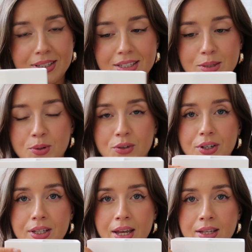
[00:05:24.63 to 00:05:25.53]
this is
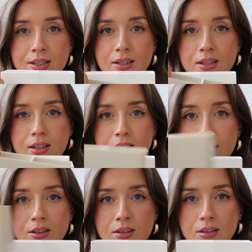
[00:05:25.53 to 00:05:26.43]
perfect and
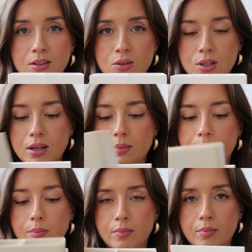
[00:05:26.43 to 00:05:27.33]
you can
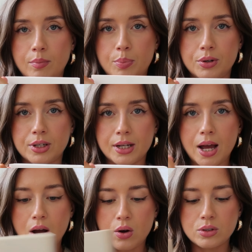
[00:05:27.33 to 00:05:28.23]
put it
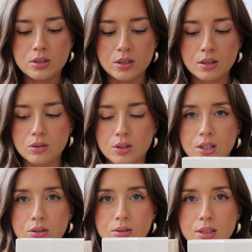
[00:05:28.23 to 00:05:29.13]
out you
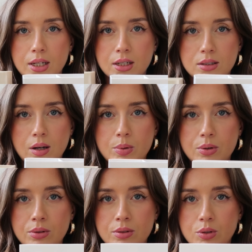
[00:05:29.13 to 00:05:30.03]
can do it like
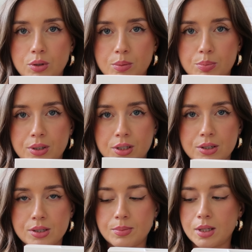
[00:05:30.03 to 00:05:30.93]
double you can put
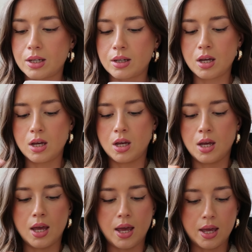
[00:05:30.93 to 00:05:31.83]
here something
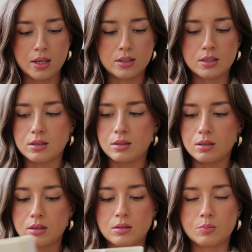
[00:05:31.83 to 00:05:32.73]
and
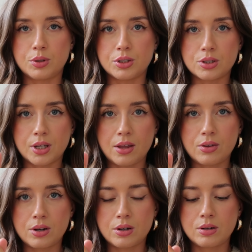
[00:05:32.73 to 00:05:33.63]
put it
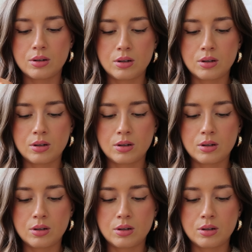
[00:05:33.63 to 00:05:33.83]
together